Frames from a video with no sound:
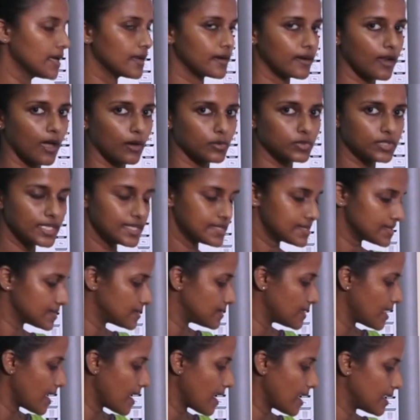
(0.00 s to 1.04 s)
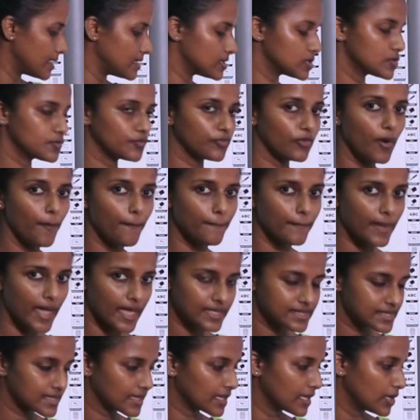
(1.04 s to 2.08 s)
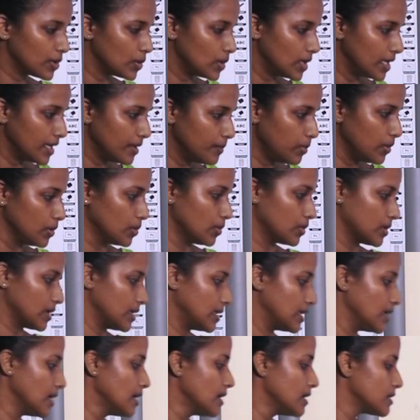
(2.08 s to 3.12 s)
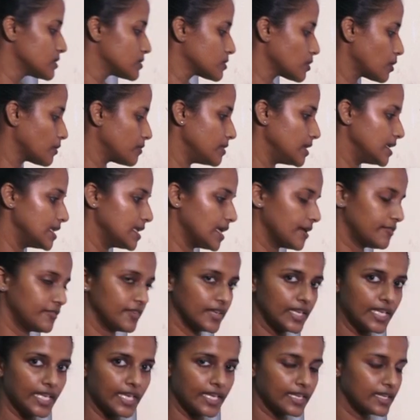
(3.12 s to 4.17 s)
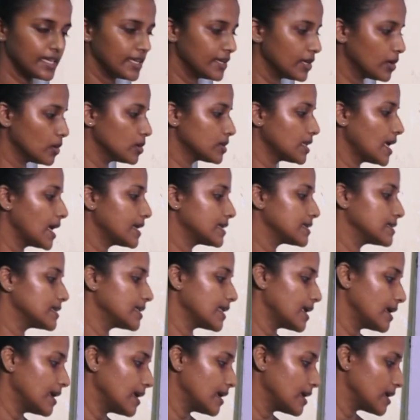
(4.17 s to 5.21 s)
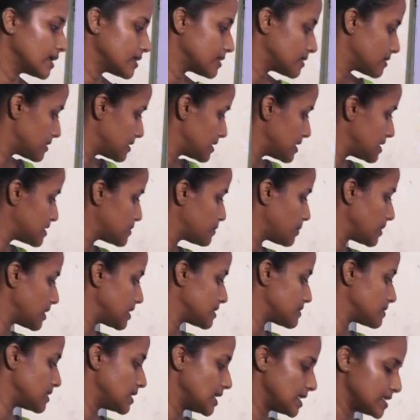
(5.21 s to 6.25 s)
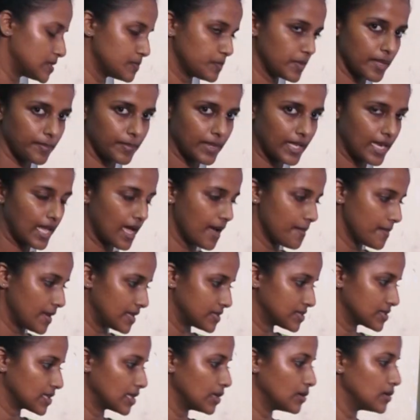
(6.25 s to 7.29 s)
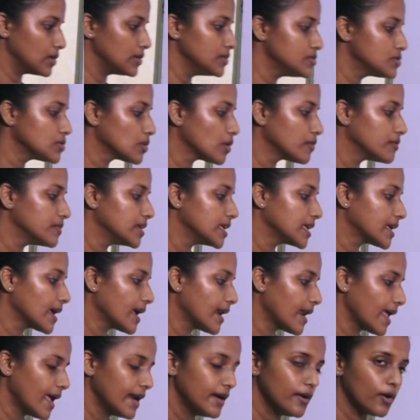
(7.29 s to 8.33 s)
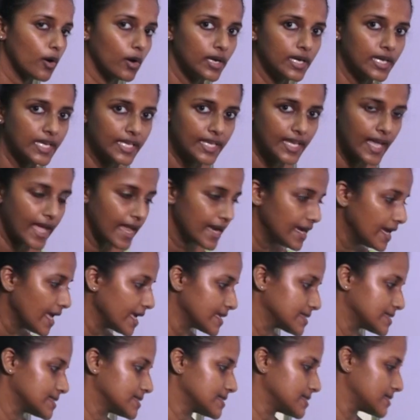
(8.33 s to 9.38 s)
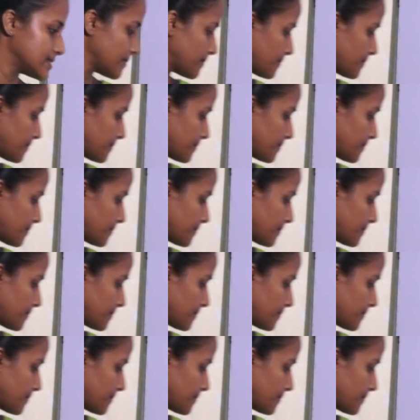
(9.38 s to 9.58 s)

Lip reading: Now this they is for masculine plural. So we definitely know that these people are masculine, so we can add only an S.